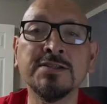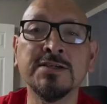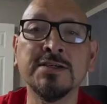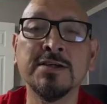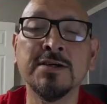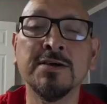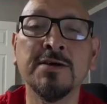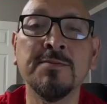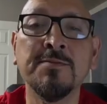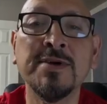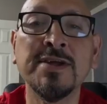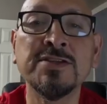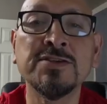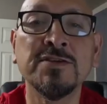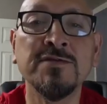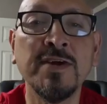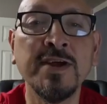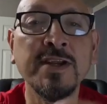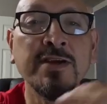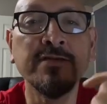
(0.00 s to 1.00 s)
to
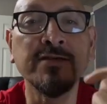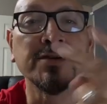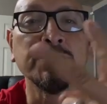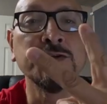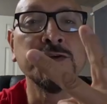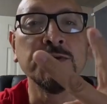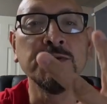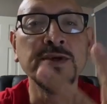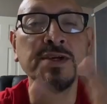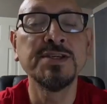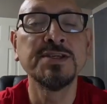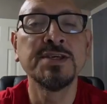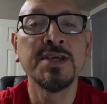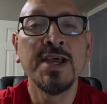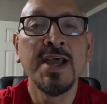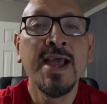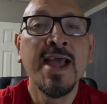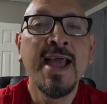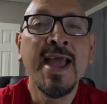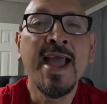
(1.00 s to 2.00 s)
Pennsylvania for 2 weeks
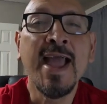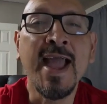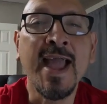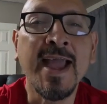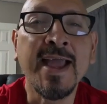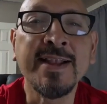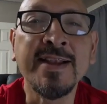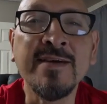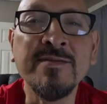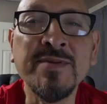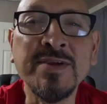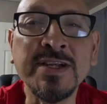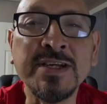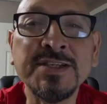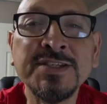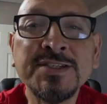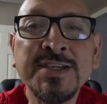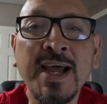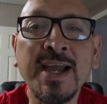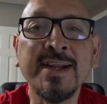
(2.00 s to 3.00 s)
and I've been
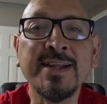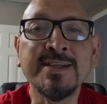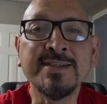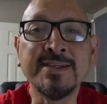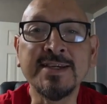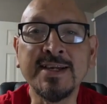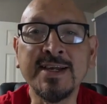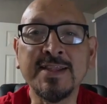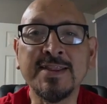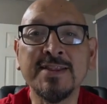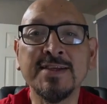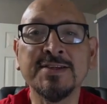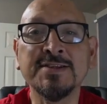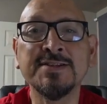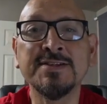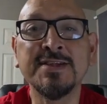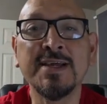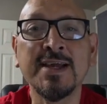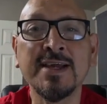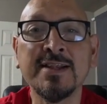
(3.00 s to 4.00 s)
excited to get this
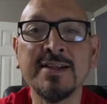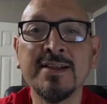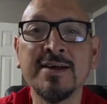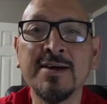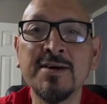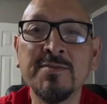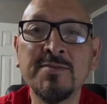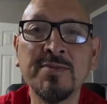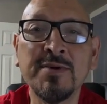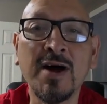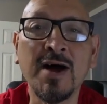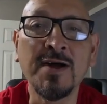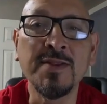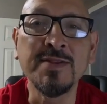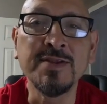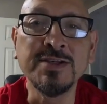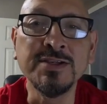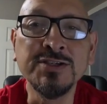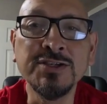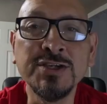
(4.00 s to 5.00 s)
tent up on
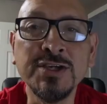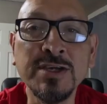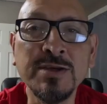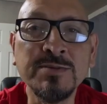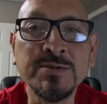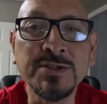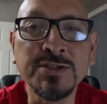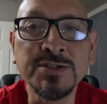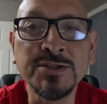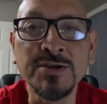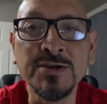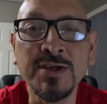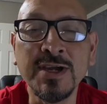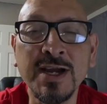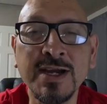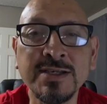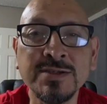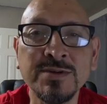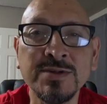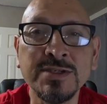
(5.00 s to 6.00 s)
the Jeep to show you
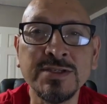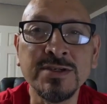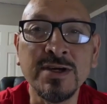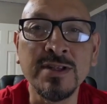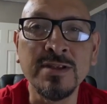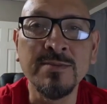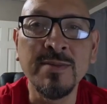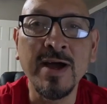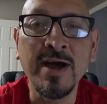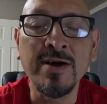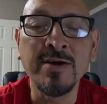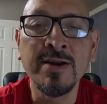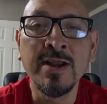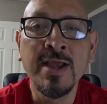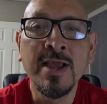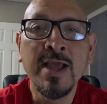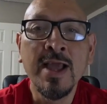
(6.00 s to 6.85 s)
guys what it's all about.